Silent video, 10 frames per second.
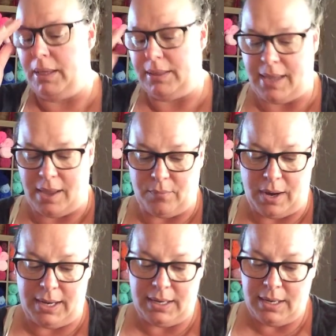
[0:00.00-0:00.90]
beat that,
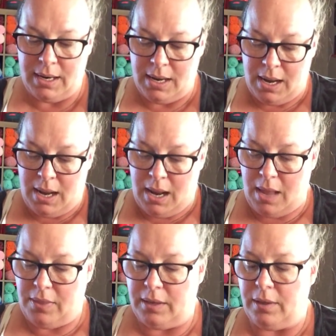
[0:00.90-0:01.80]
right?
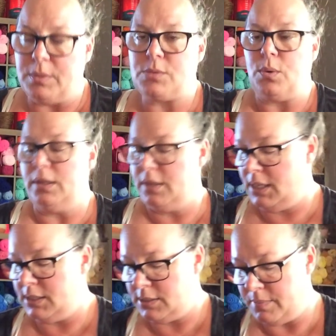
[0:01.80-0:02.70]
And then there was one of
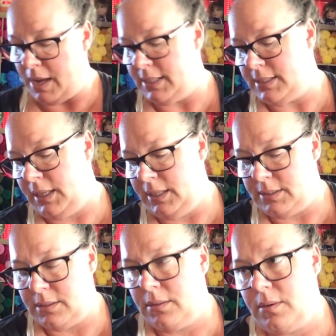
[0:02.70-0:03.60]
these
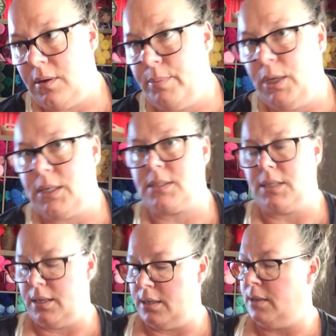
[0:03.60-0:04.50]
magazines, or books,
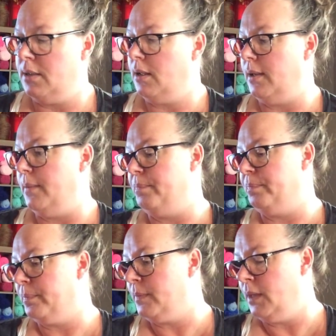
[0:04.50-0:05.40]
the
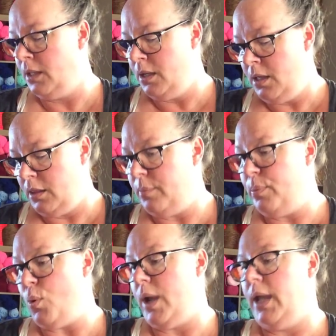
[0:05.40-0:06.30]

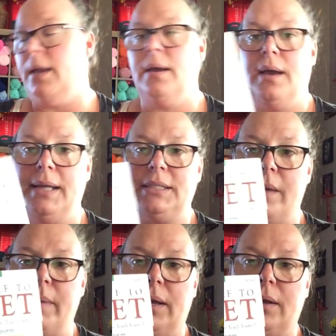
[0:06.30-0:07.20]
Boy I
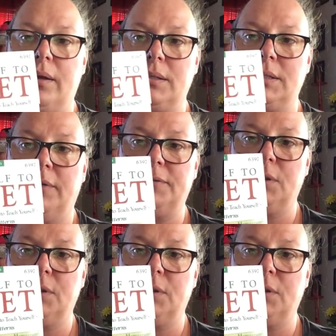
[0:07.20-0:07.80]
Taught Myself